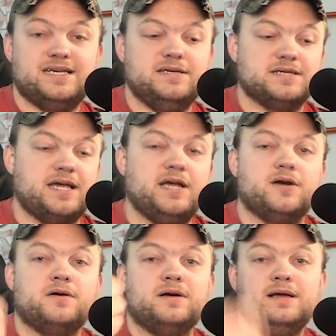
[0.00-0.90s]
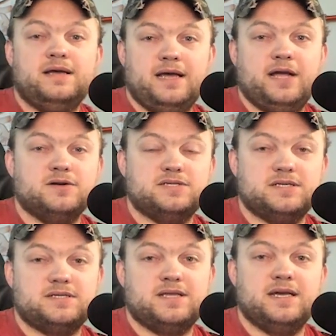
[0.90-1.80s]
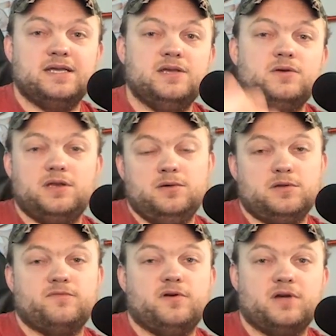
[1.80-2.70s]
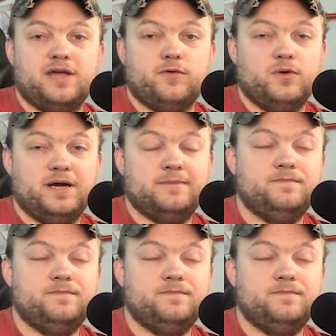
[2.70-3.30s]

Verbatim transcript: He's like, here's this thing. You can use it for your giveaway